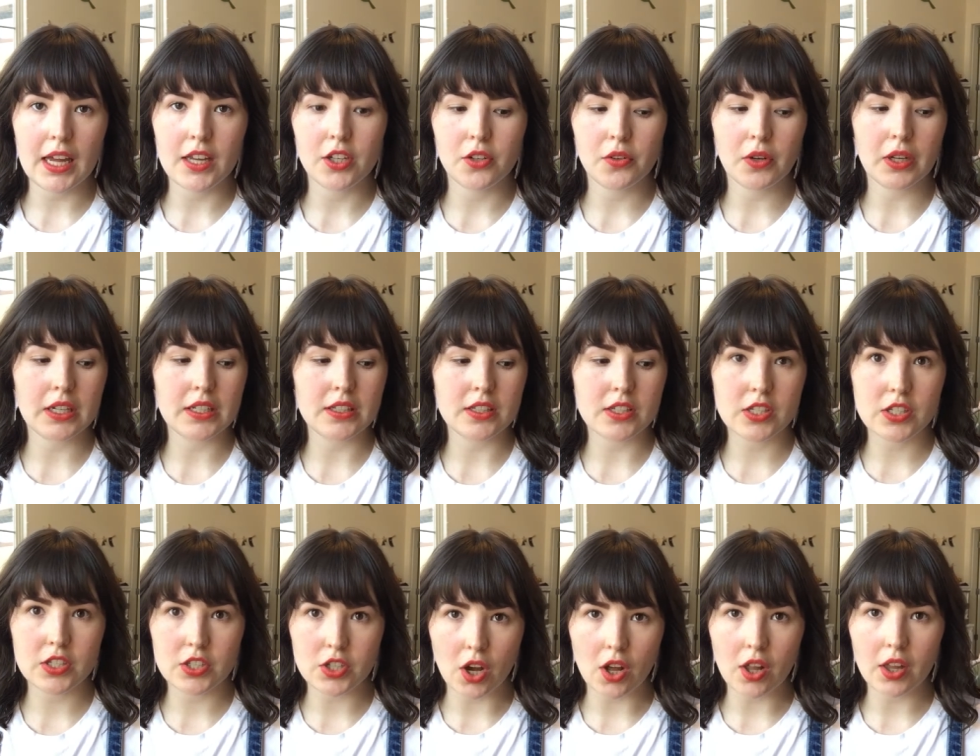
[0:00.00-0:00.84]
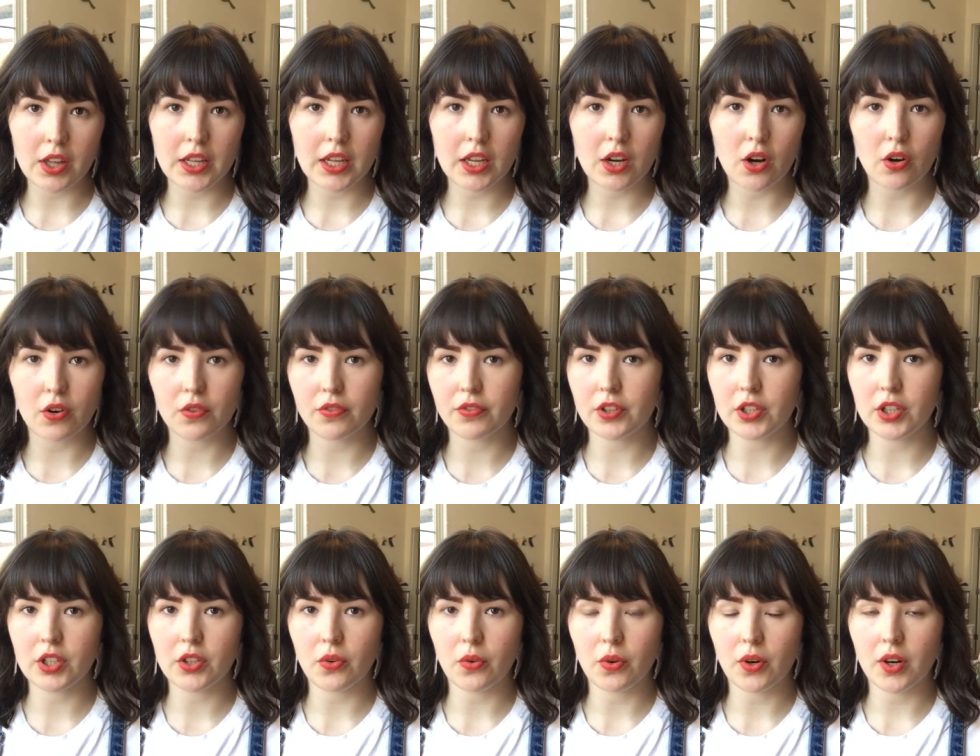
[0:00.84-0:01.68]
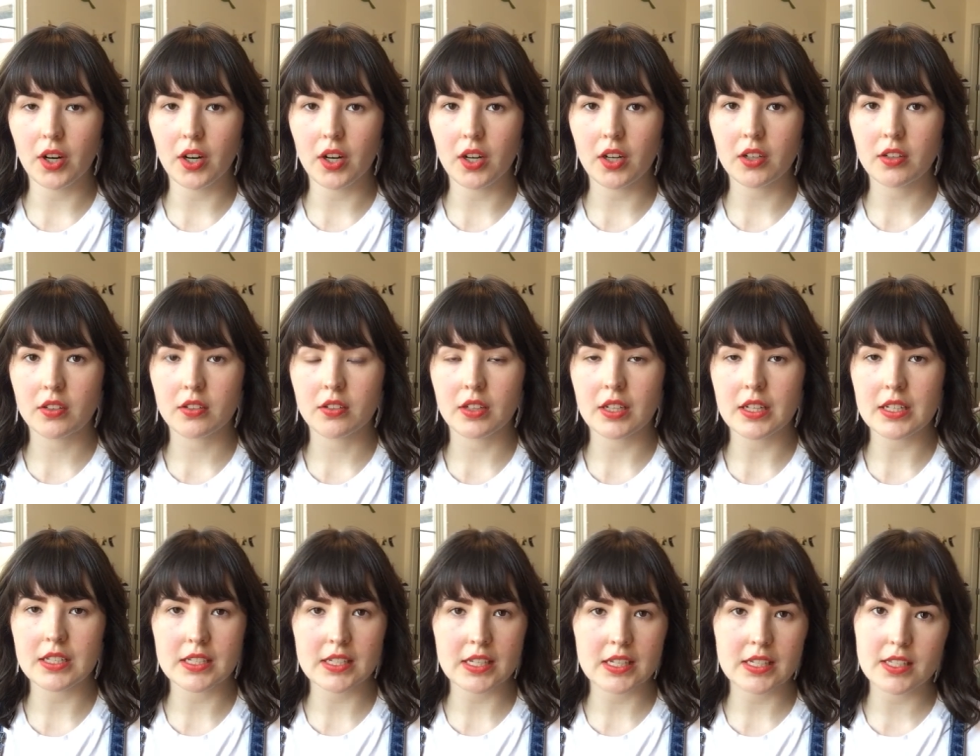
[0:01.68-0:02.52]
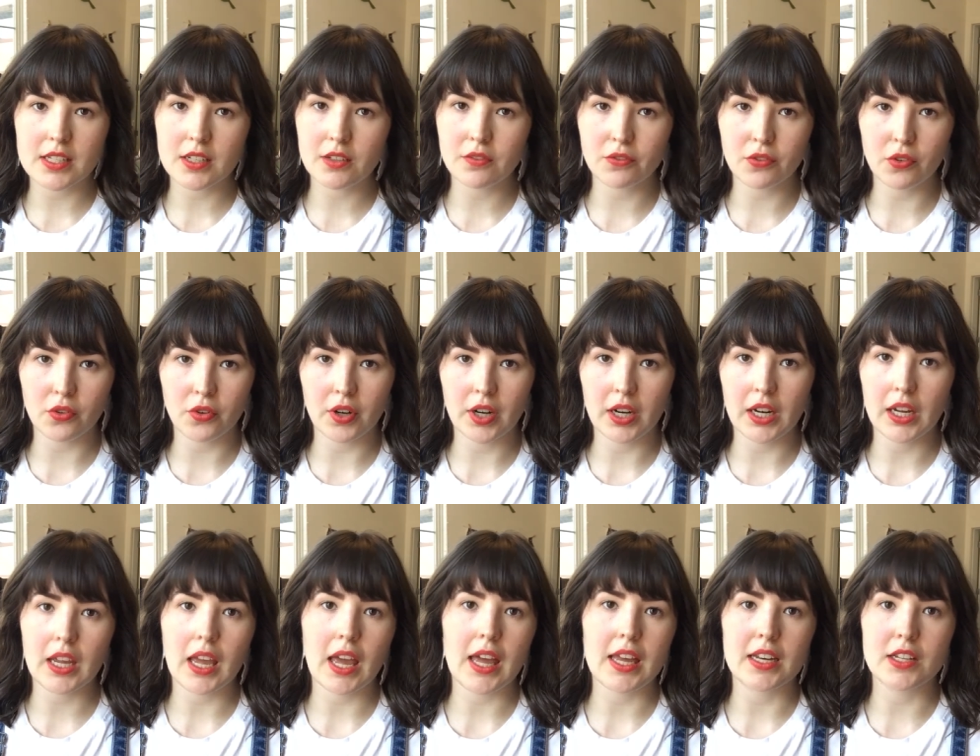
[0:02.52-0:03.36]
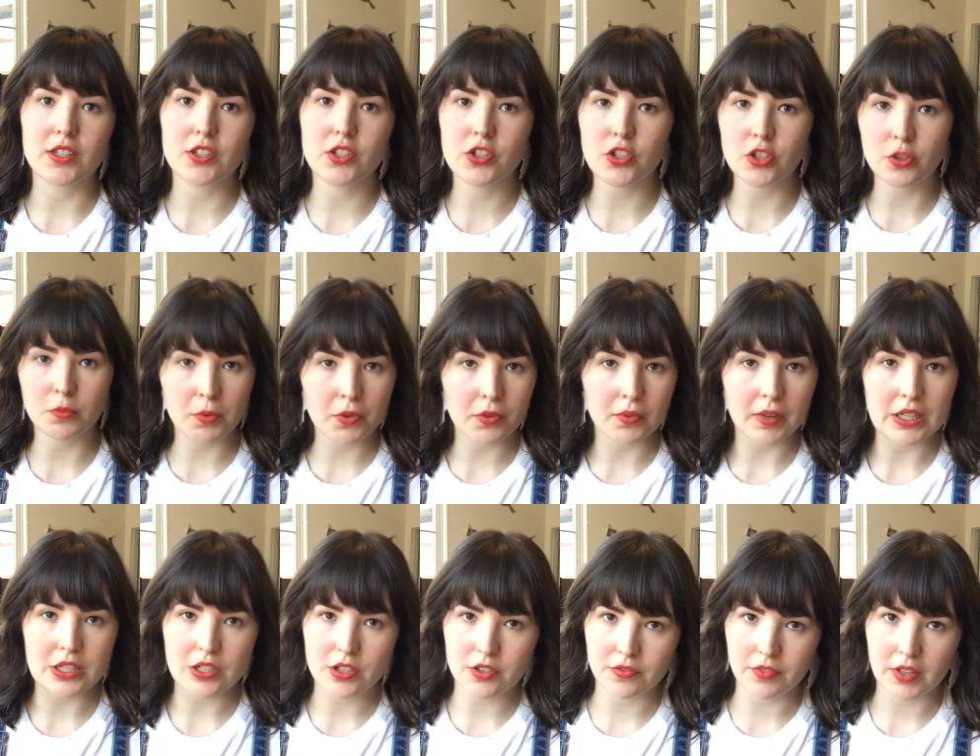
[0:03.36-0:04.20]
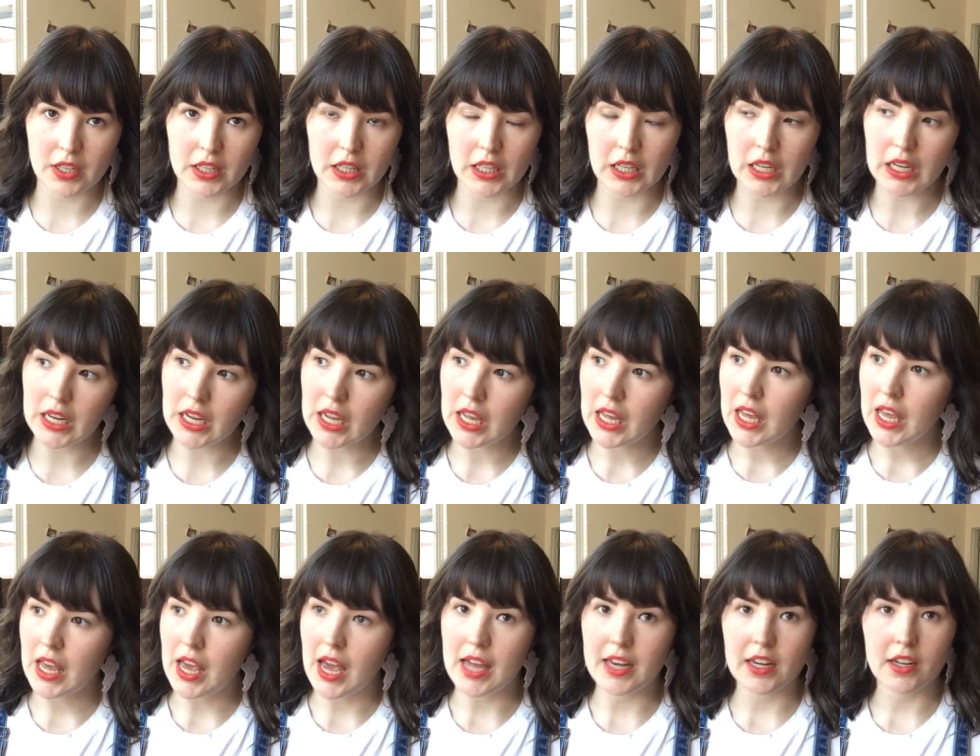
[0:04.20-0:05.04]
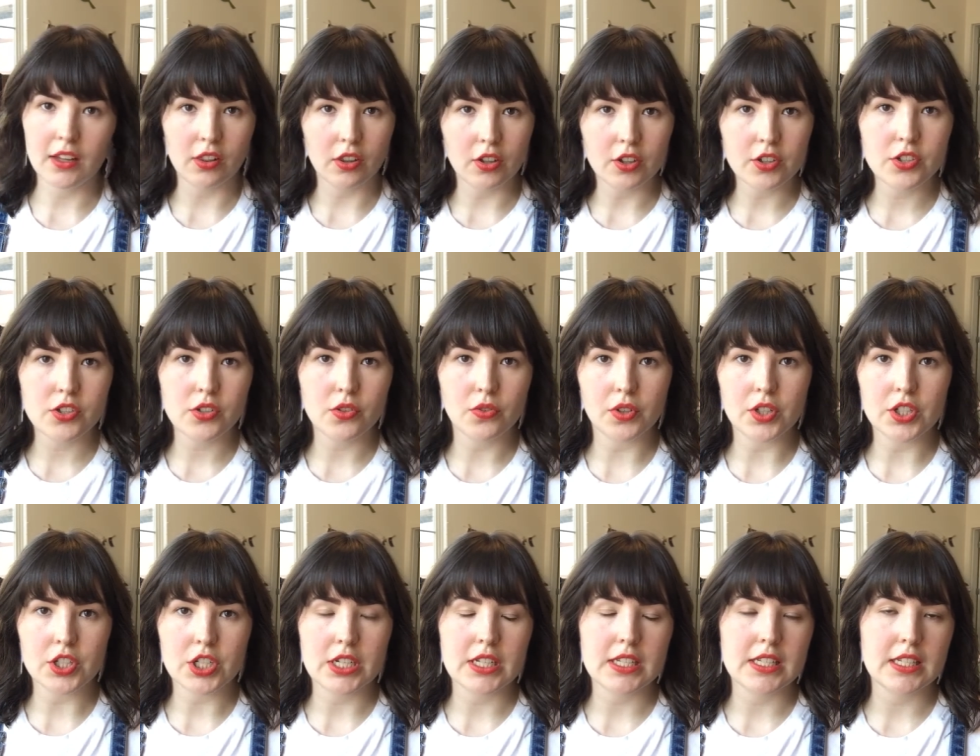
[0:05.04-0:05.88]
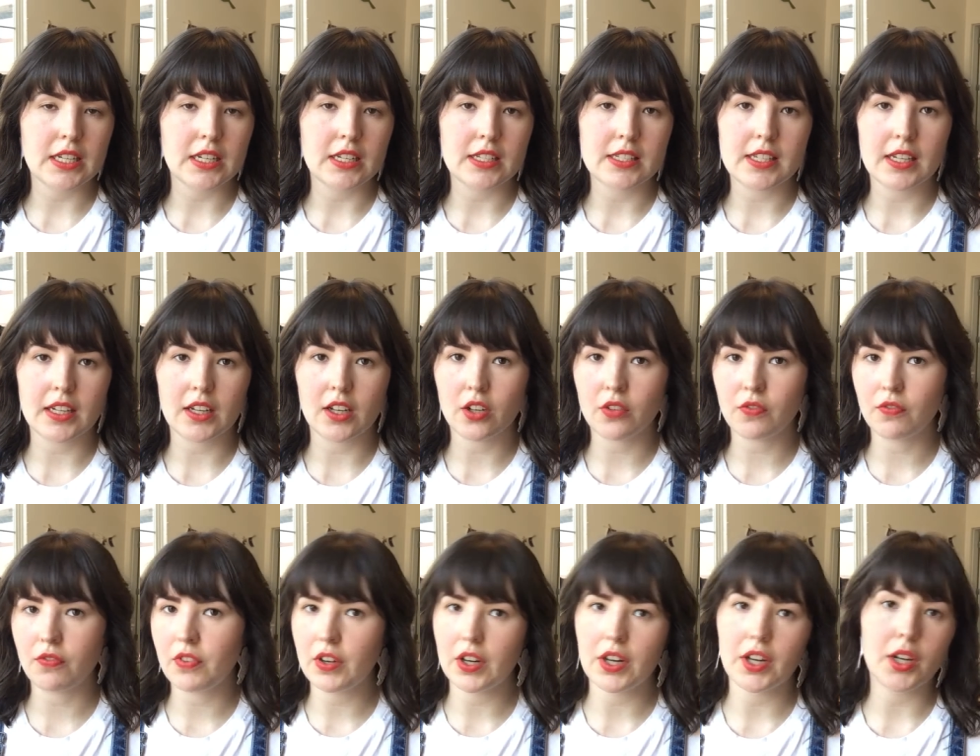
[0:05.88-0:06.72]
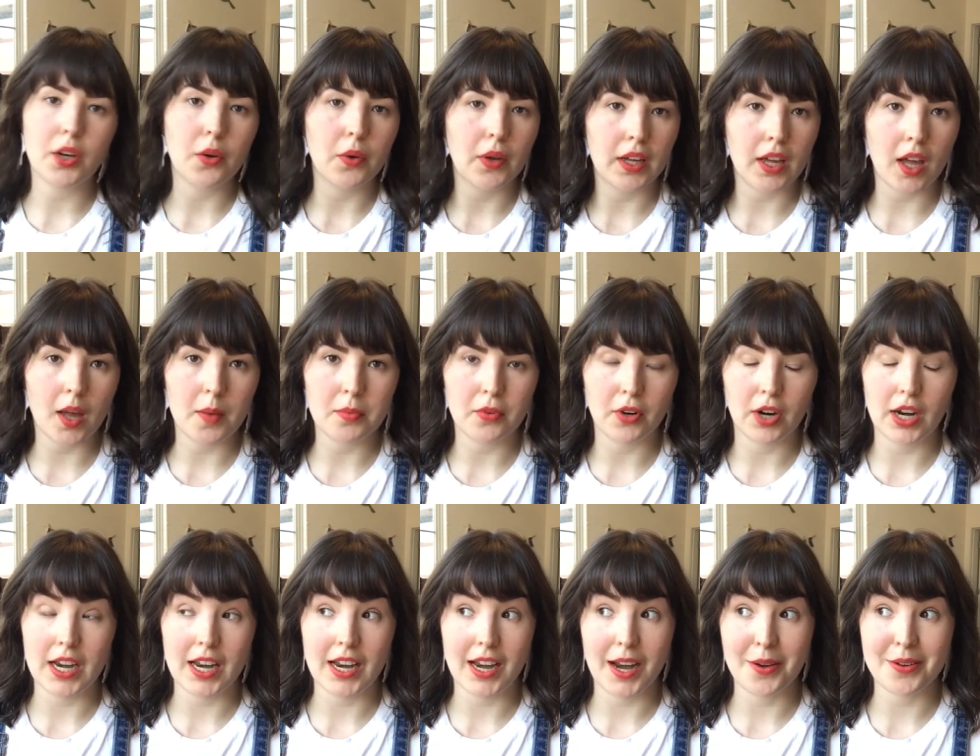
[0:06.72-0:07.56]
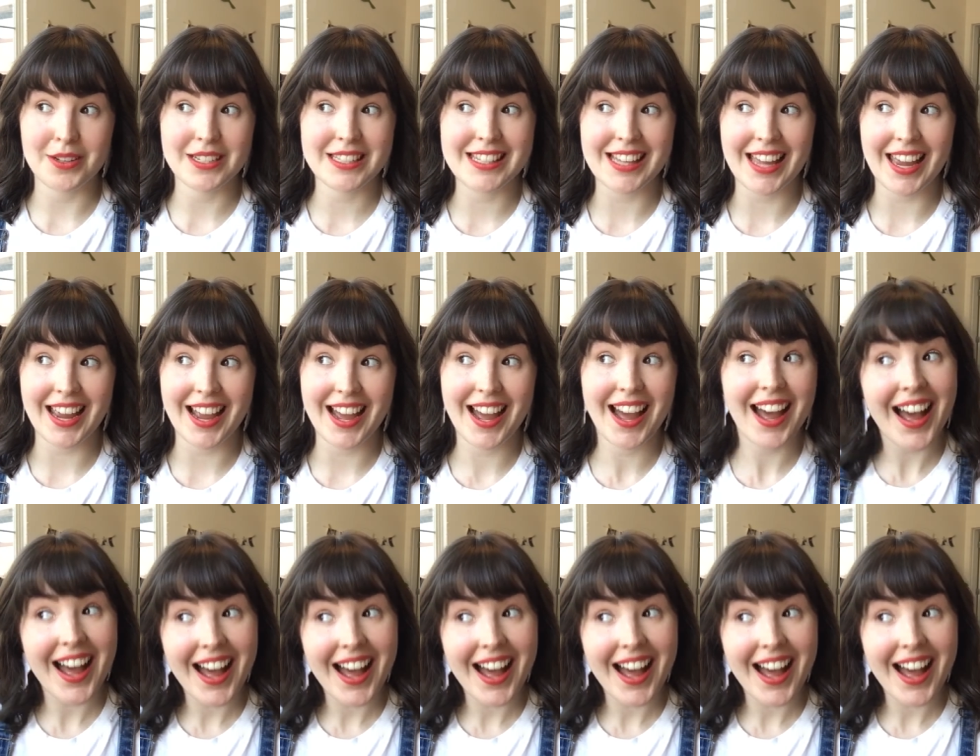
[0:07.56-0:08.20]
and you can install it over your existing flooring, and it's super renter friendly and it looks gorgeous, and it's like a very quick upgrade. And I was like,